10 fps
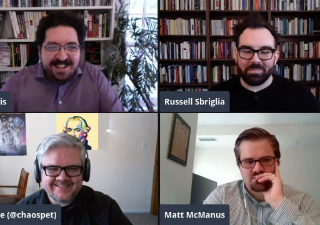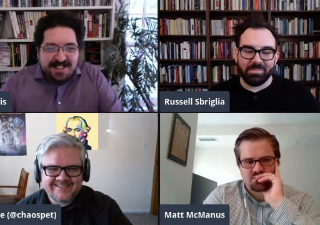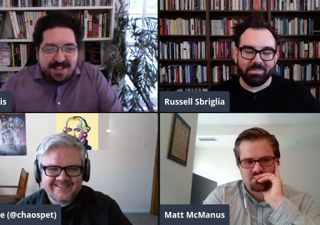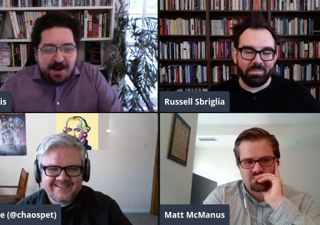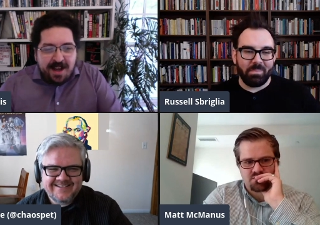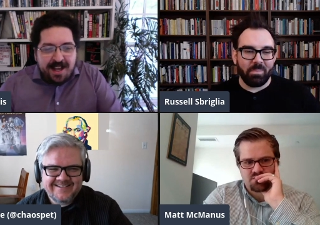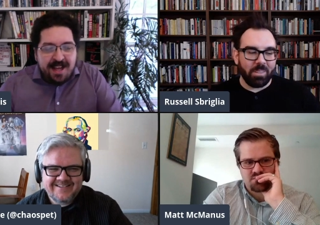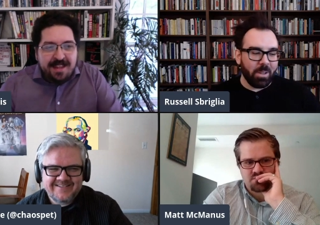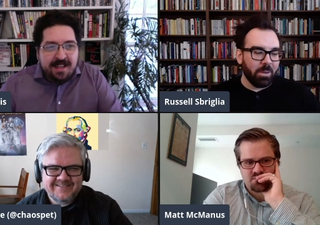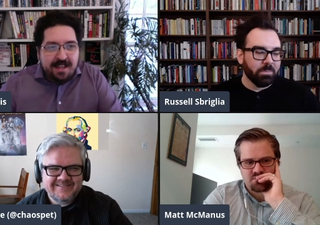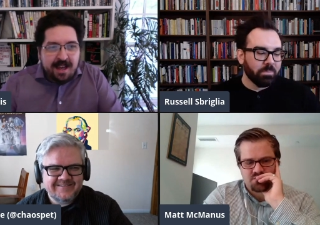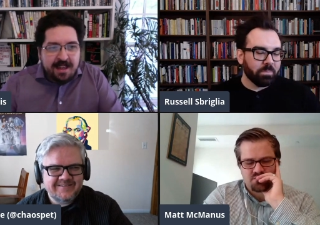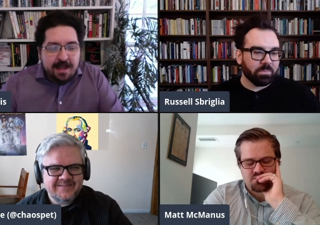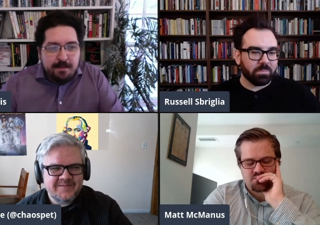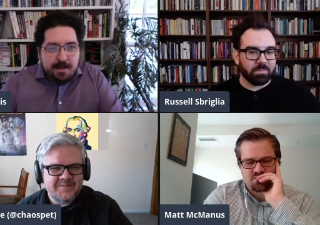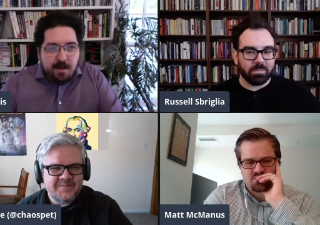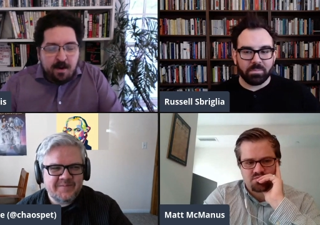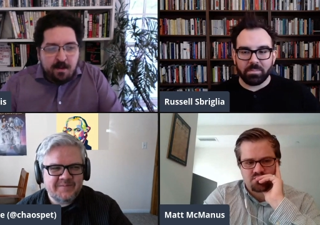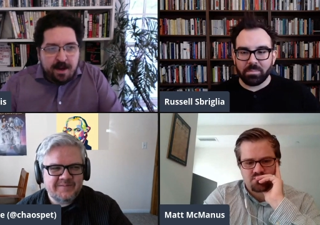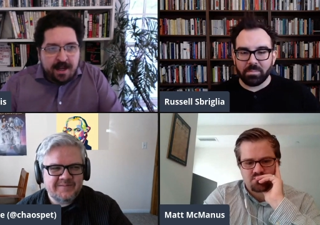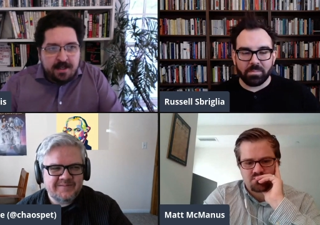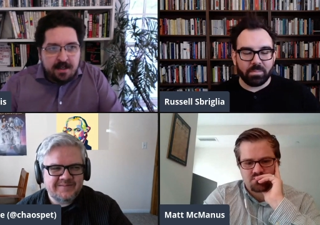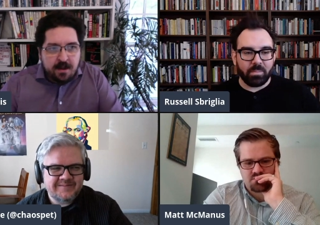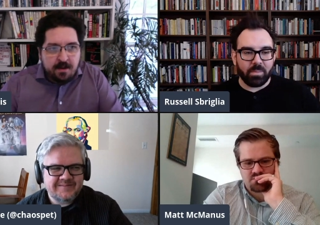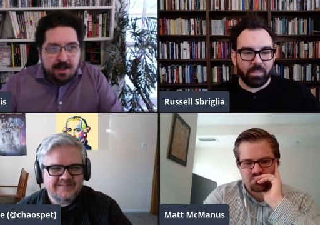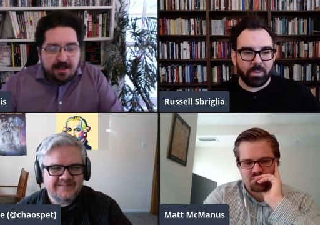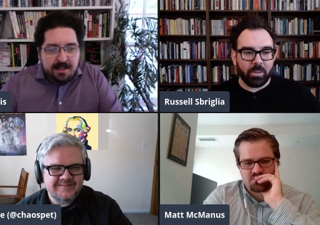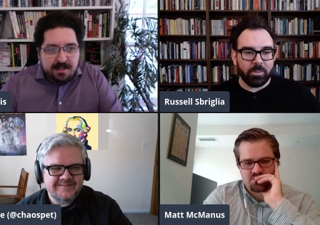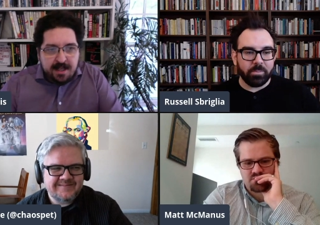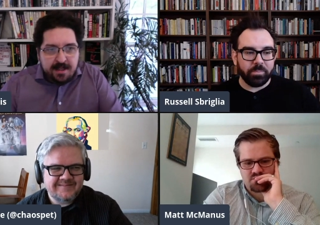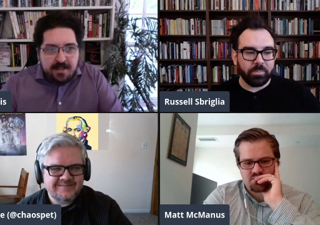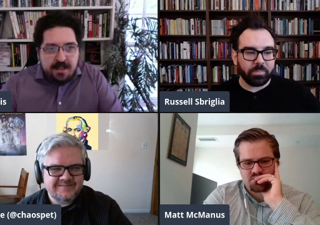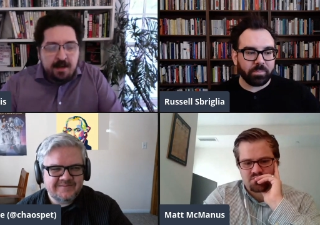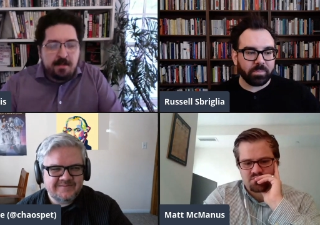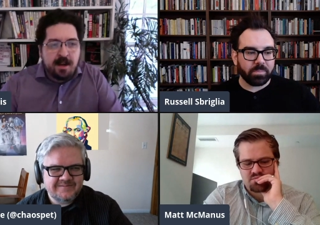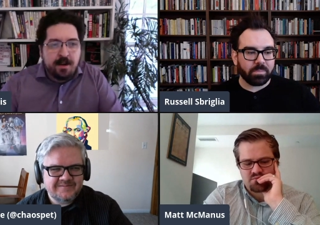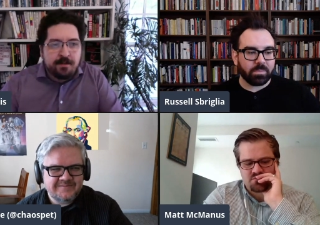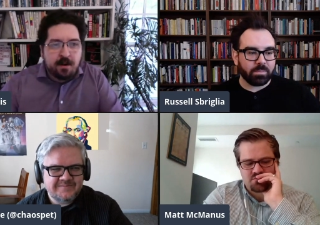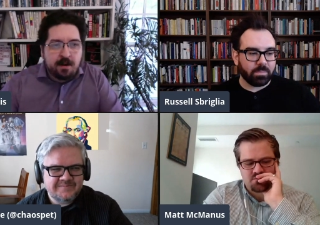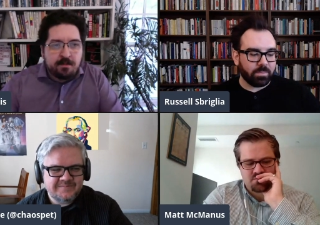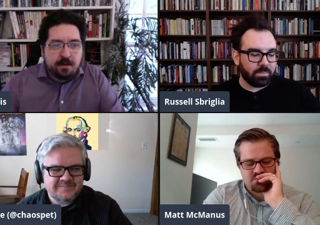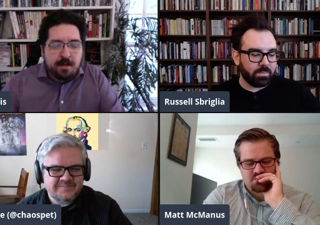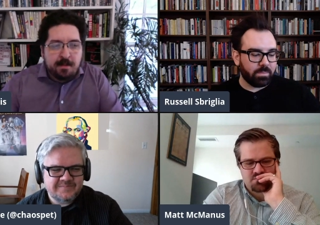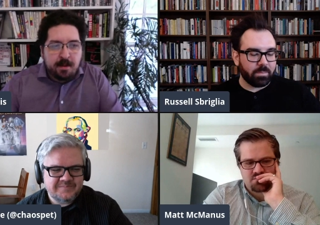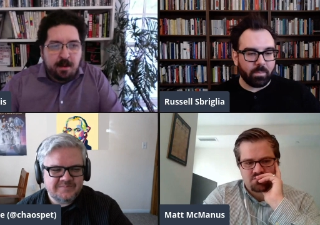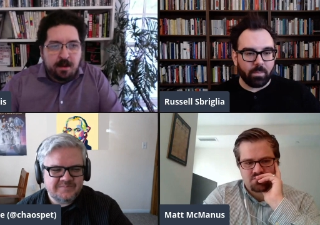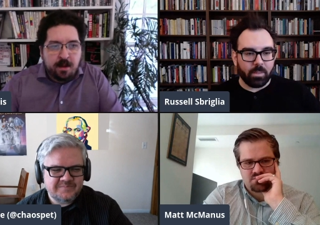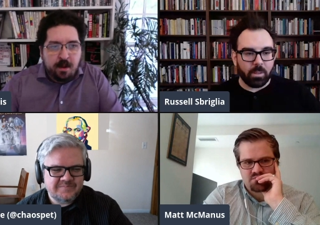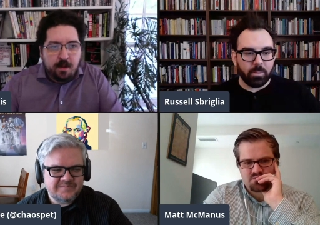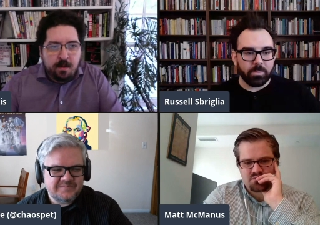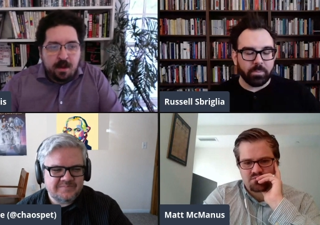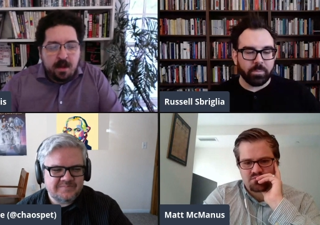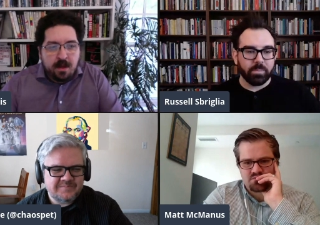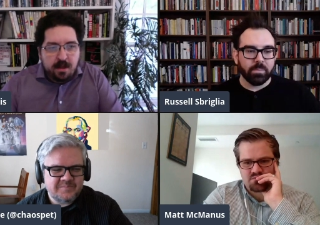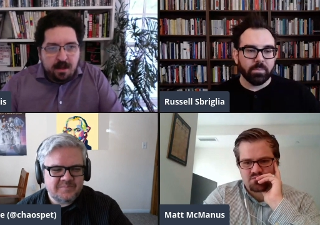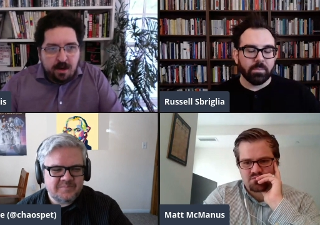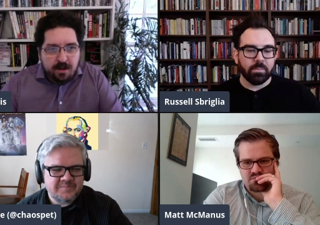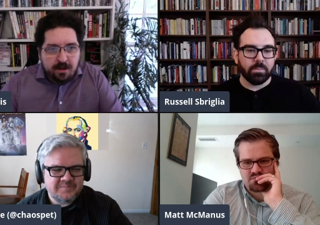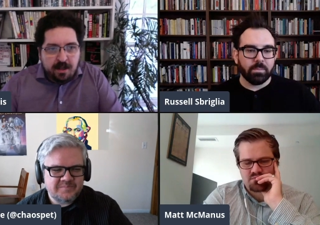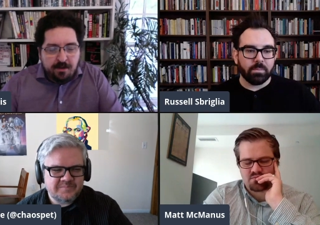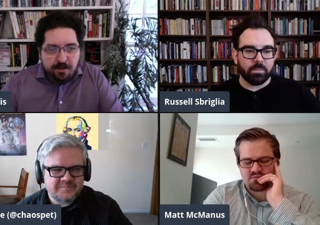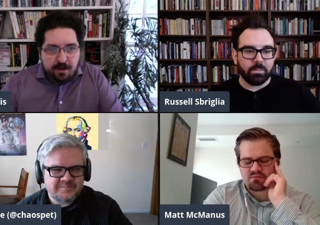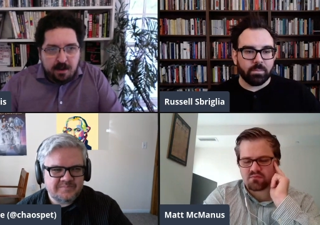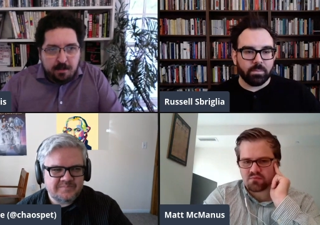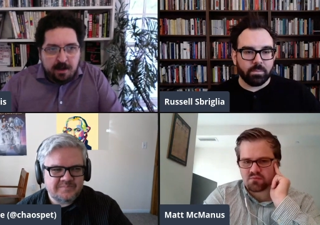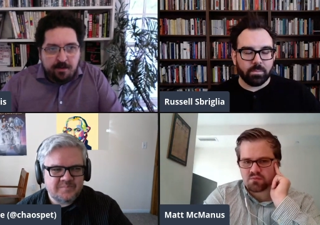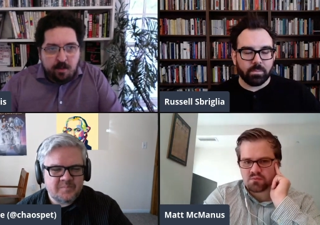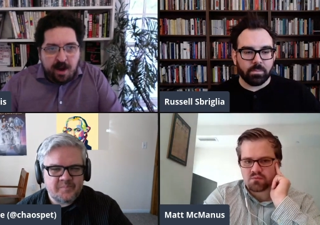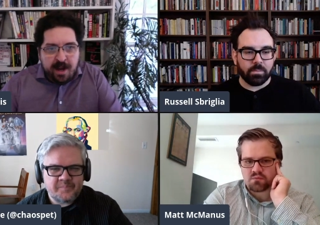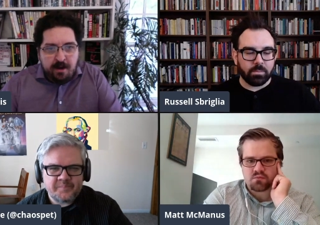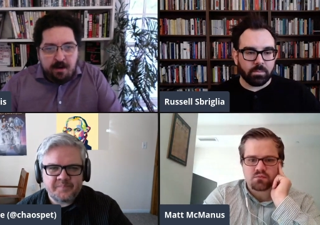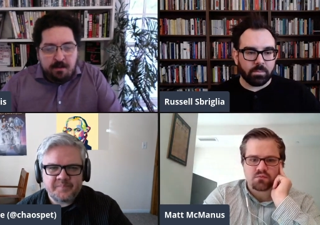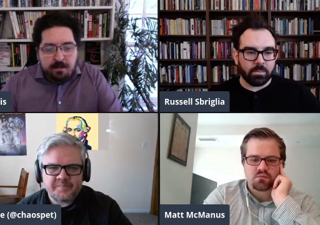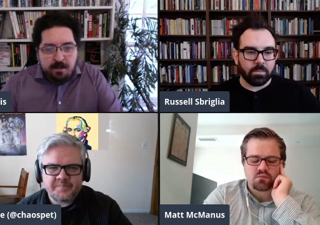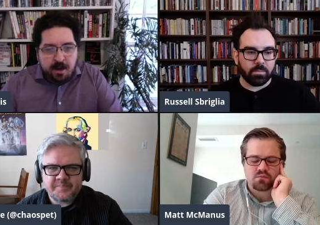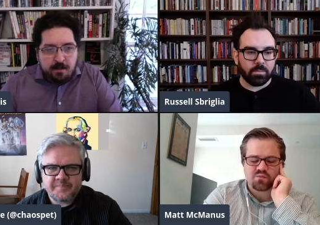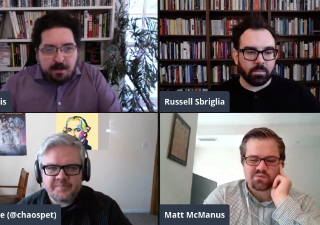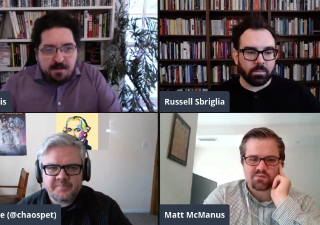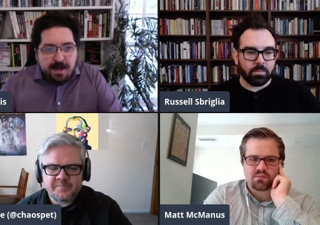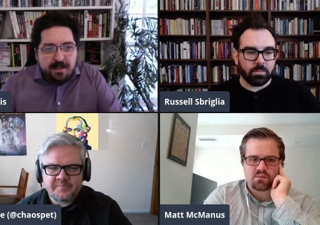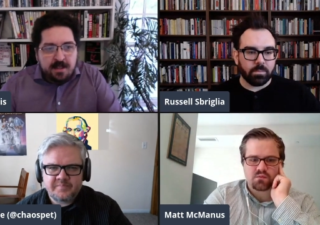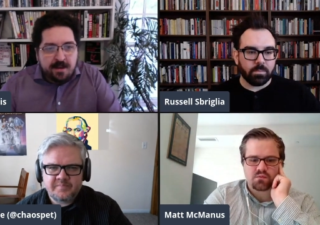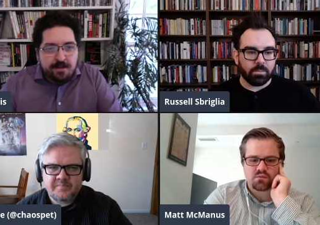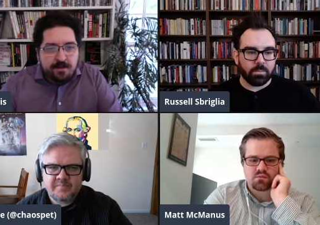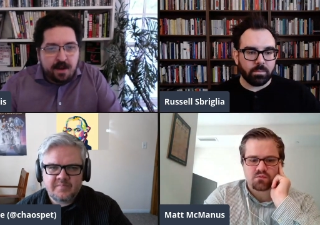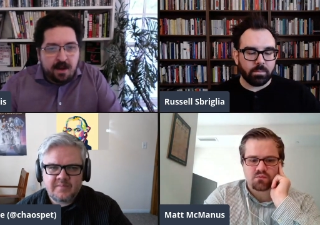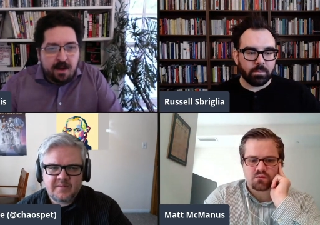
Speaker 1: So I think maybe one way to set this up, you know, for people who, you know, looking for a little bit of a wider, you know, perspective,